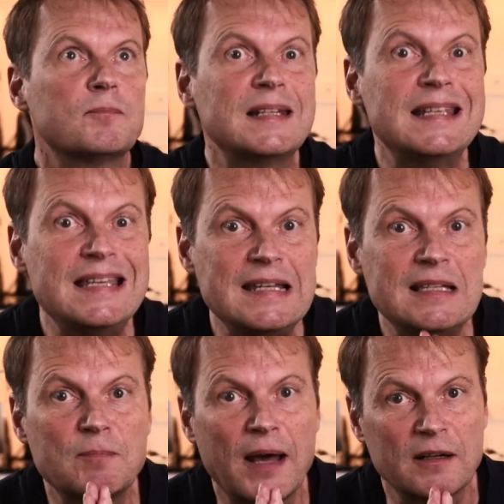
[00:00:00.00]

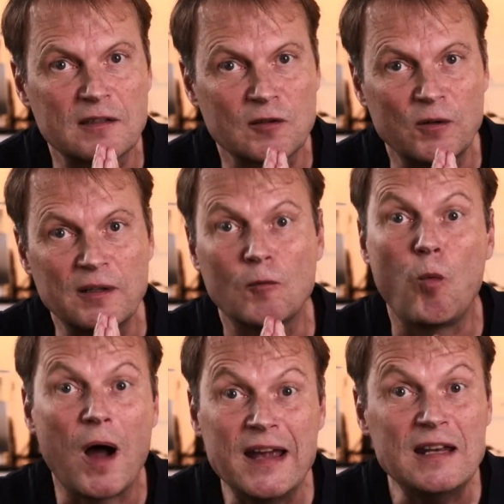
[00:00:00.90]
please, Panasonic,
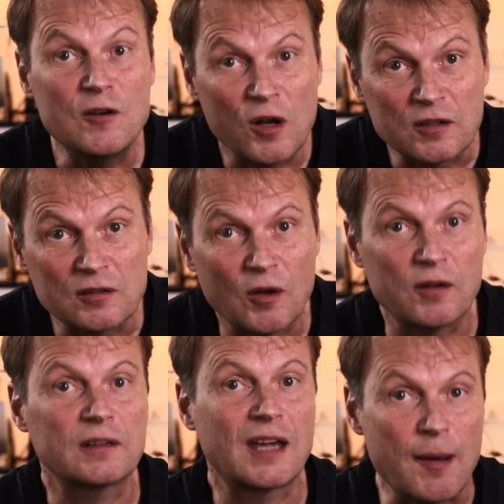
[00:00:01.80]
why not
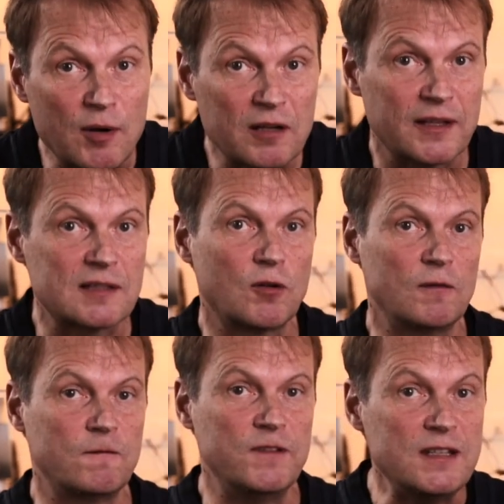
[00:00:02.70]
on a camera that's
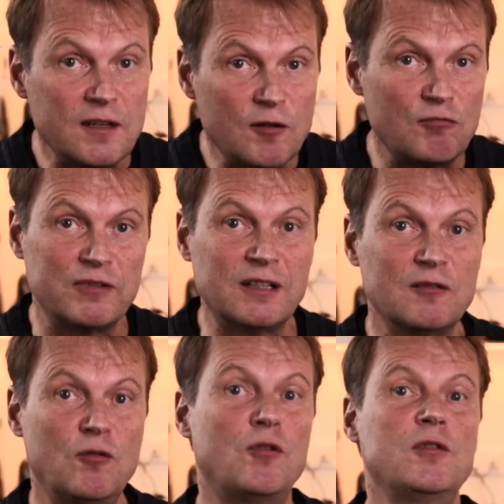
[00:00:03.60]
got video
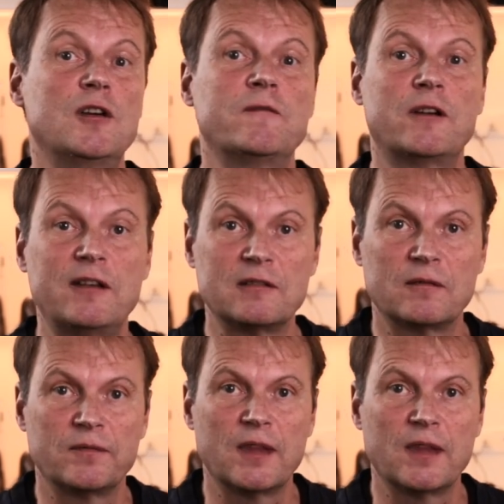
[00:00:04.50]
written all over it?